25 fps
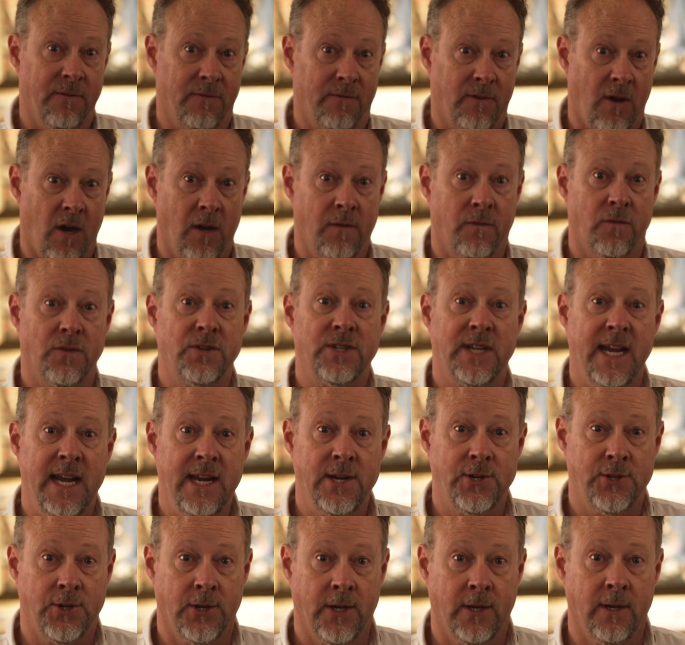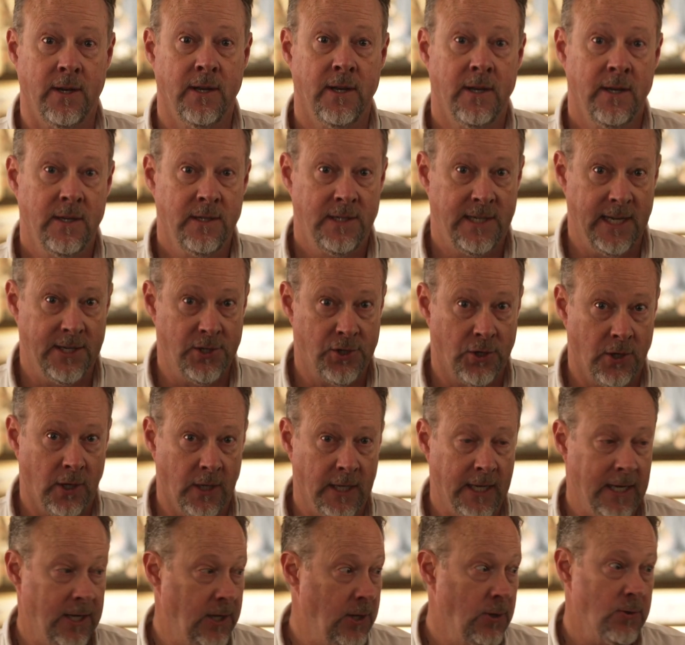of conversation
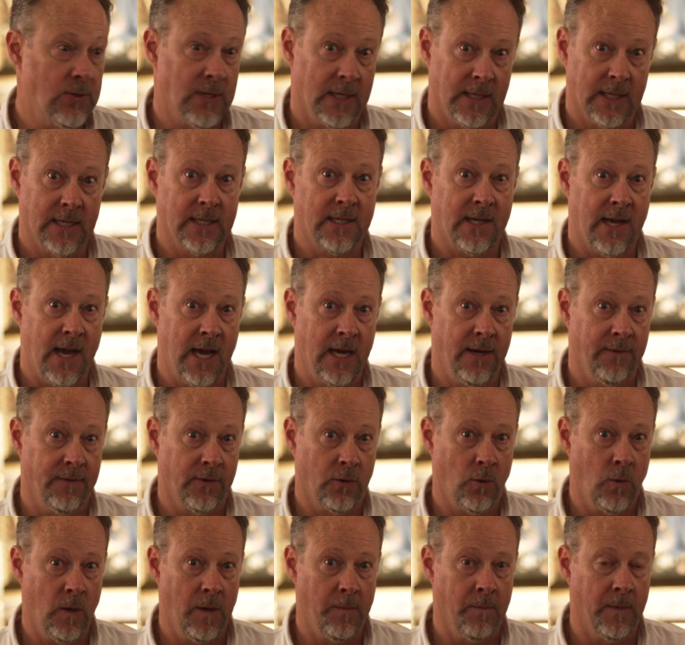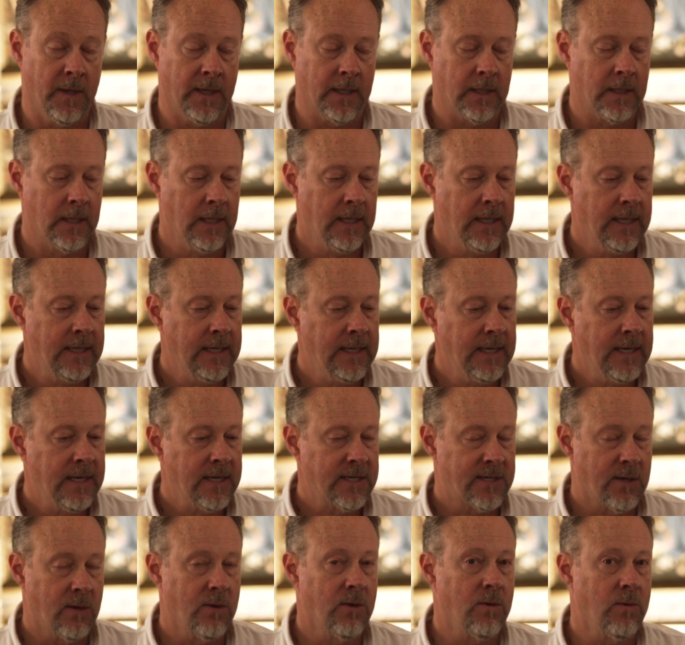digitally using this kind of equipment.
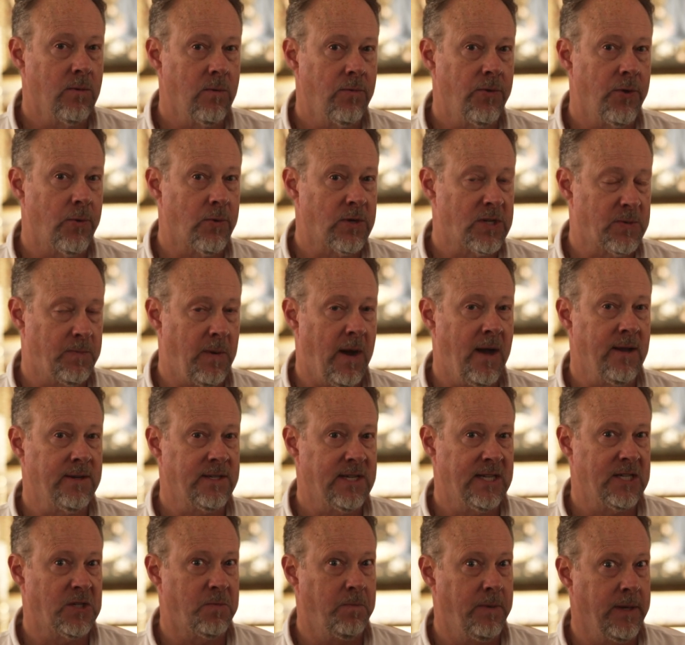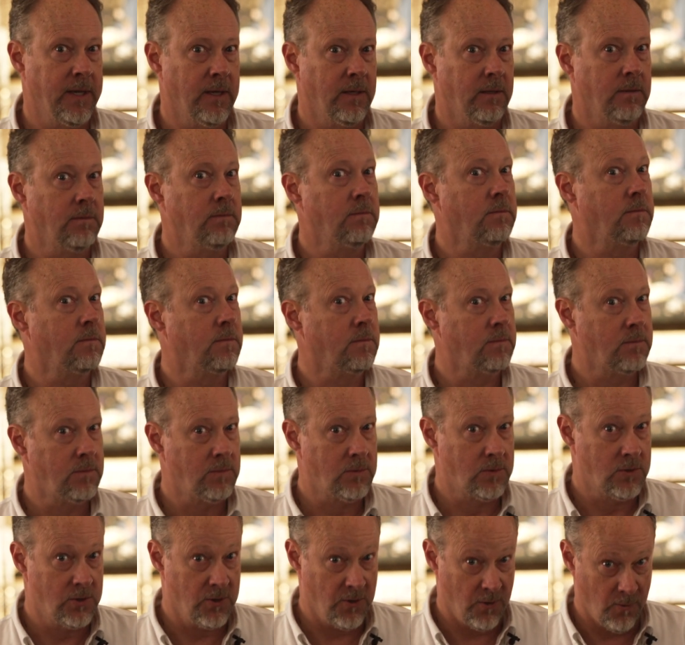So the response has been
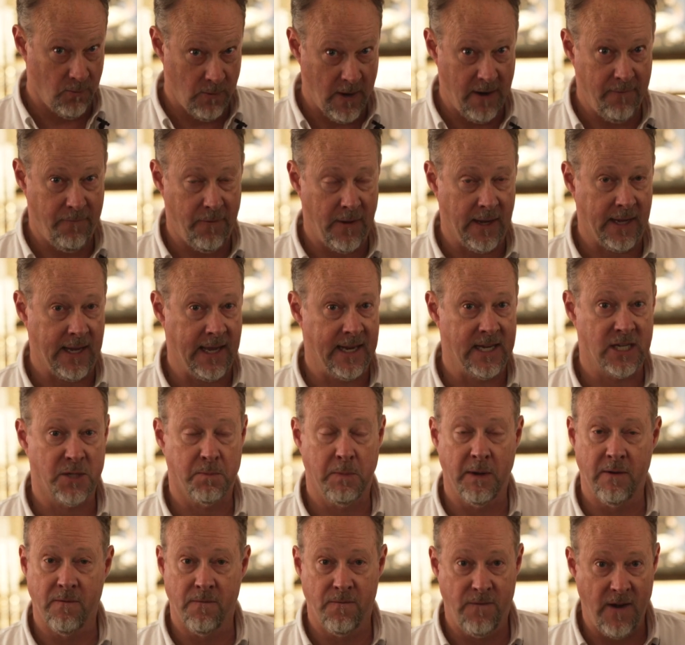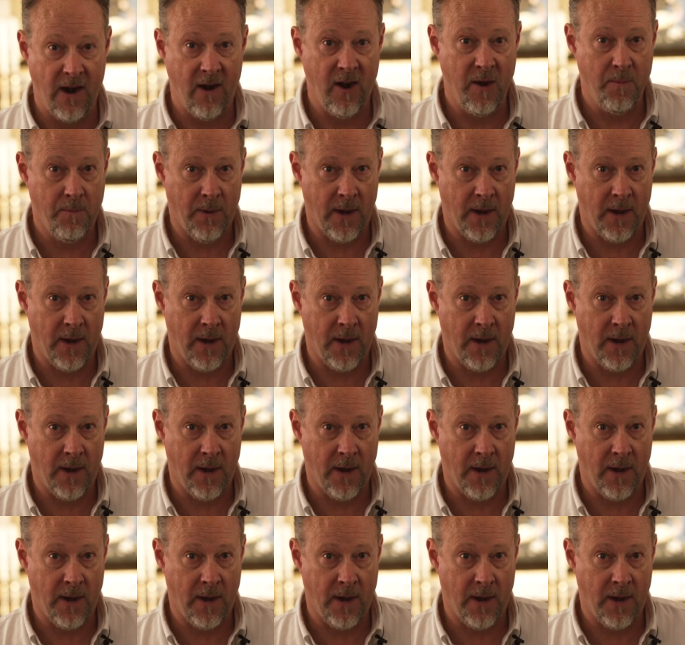terrific, it's been very